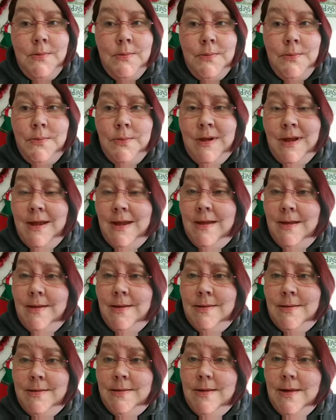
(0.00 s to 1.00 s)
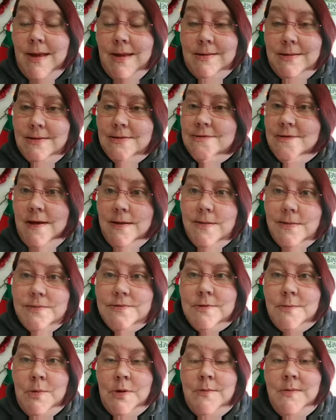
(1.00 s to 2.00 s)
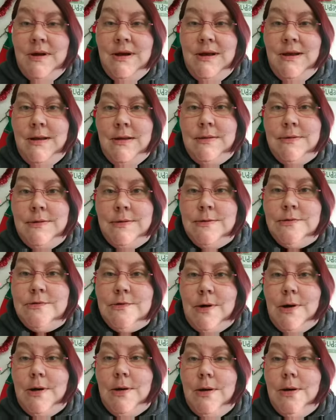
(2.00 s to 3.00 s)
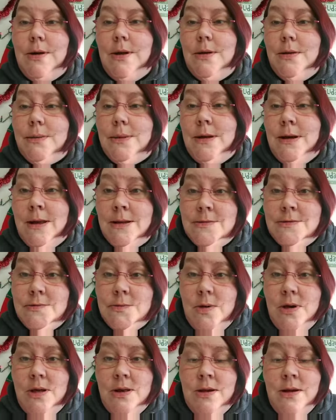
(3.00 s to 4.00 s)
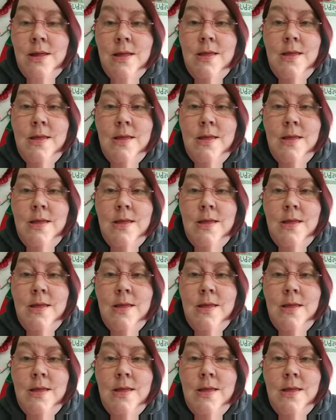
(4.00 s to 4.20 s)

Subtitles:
We had to save up some more money to start the next one,